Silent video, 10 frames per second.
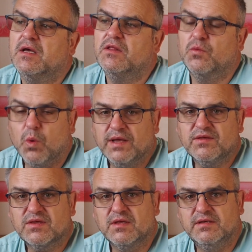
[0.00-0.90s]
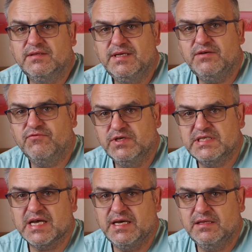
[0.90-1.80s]
The ones that did
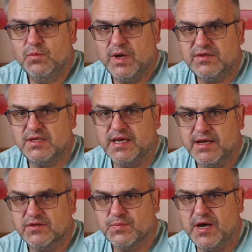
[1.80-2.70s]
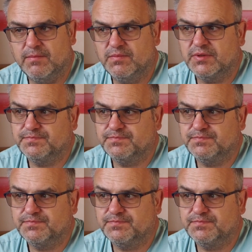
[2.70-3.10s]
retain the Westinghouse pump,